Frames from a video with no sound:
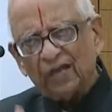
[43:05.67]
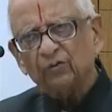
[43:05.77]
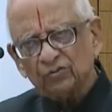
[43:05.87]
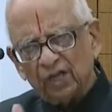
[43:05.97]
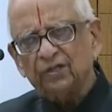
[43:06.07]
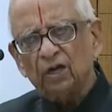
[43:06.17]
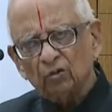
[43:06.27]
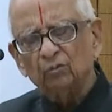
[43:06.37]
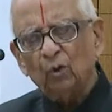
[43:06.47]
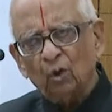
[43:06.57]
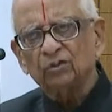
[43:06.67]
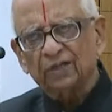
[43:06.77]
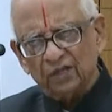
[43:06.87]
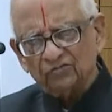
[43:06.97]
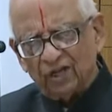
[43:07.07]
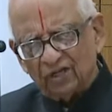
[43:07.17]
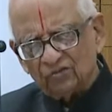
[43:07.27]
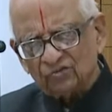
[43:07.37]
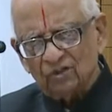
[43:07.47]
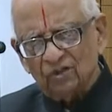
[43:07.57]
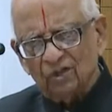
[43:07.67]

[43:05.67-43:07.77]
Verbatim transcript: the accused until to know the case diaries.